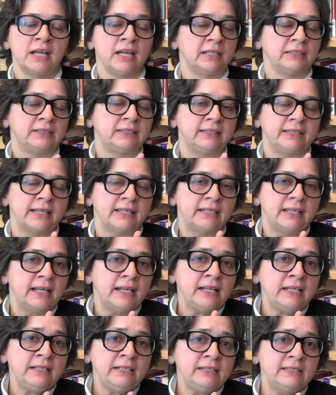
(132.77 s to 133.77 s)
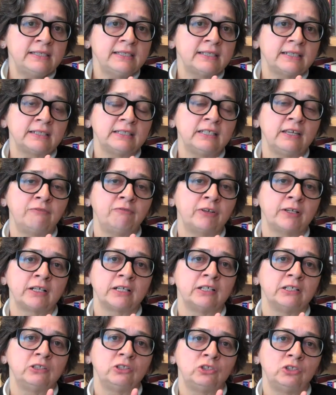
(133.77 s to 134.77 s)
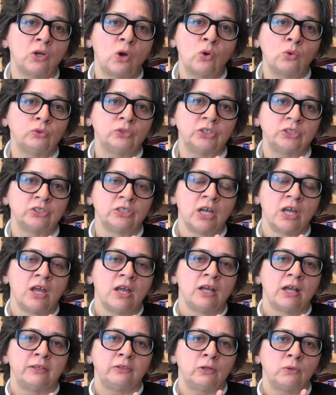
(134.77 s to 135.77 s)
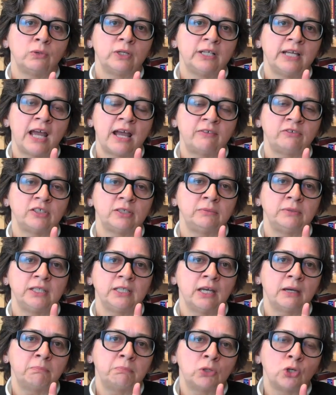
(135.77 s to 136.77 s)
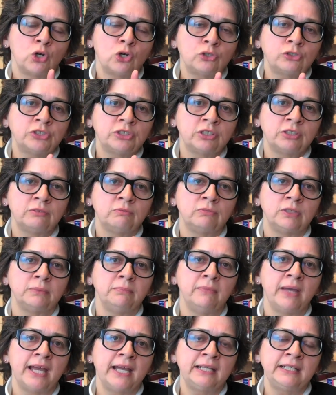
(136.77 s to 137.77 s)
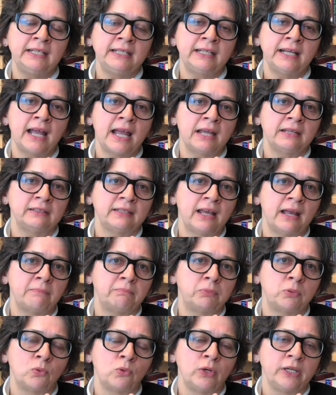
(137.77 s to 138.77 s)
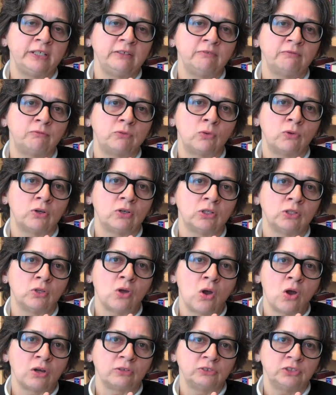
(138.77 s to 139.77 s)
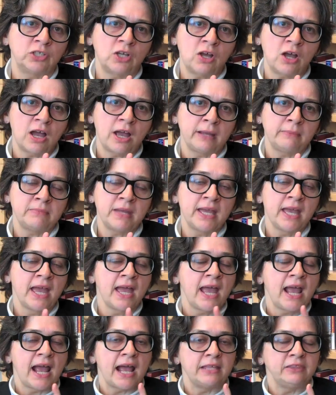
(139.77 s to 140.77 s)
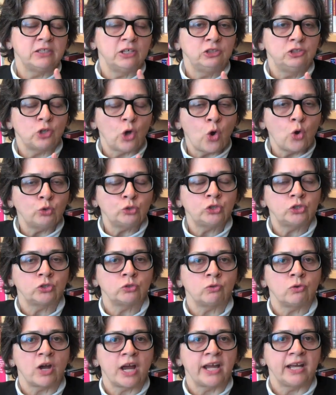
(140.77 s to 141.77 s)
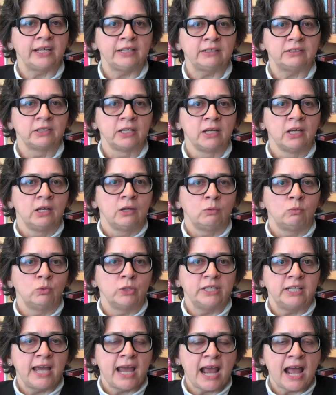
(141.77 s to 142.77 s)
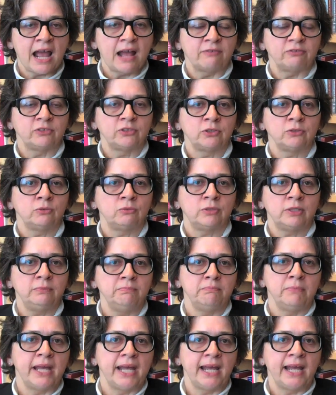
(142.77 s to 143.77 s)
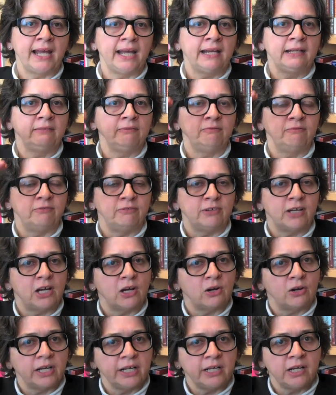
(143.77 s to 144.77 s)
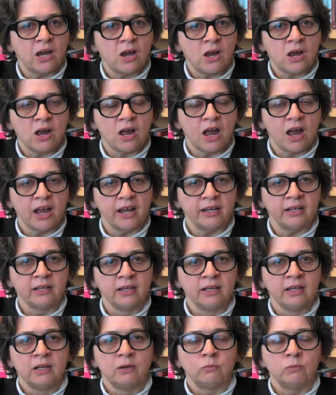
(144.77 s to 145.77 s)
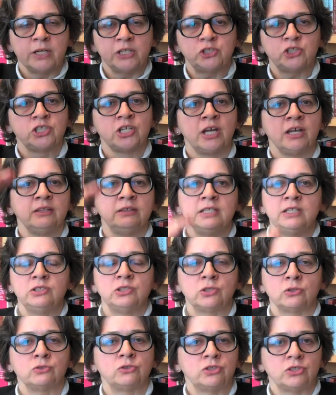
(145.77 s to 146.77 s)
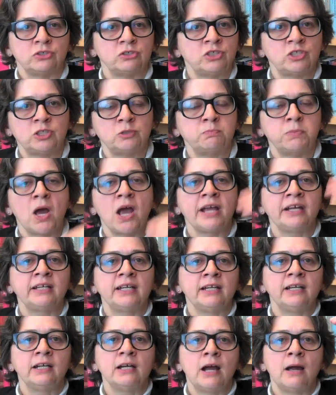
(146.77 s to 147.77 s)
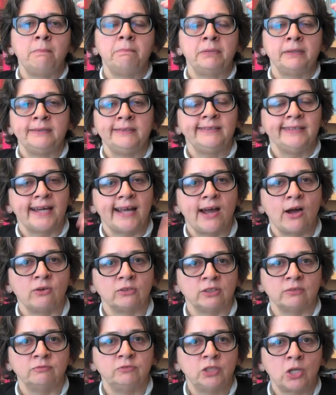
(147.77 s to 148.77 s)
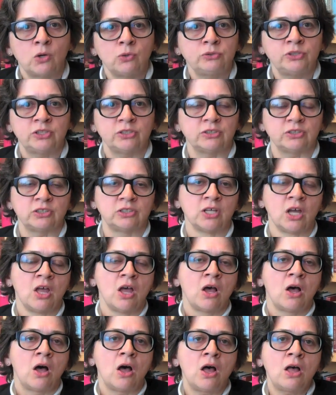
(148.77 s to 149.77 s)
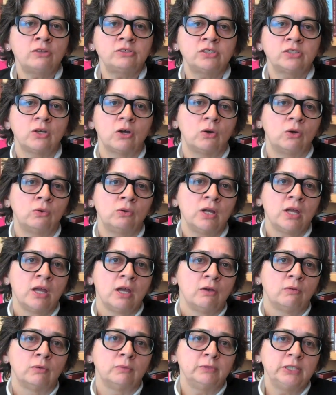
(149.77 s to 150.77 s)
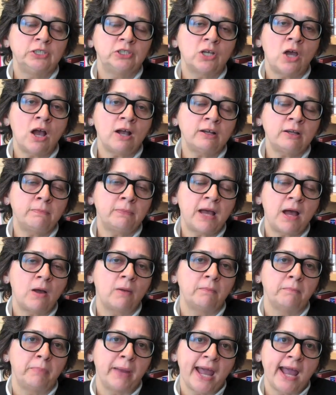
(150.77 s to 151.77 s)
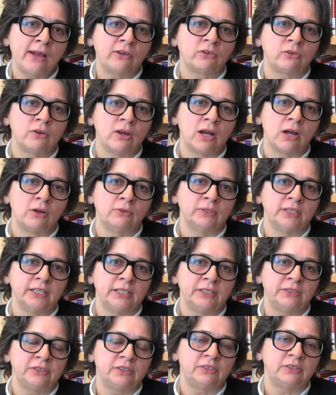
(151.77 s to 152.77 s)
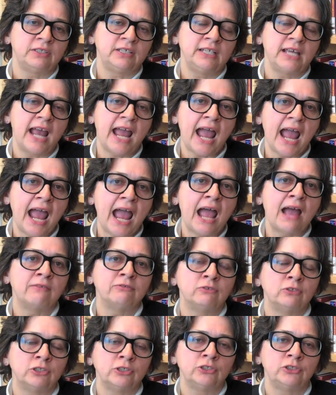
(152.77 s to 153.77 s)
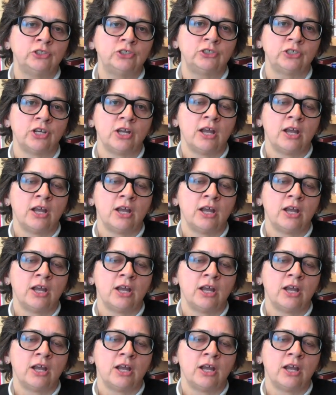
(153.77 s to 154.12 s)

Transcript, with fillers: to get any significant dose, there would have to be a person remaining at that point for a long time, and the dose rate would have to remain very high, which these are just spiking up and down of doses. Also, when we talk about background, it's the average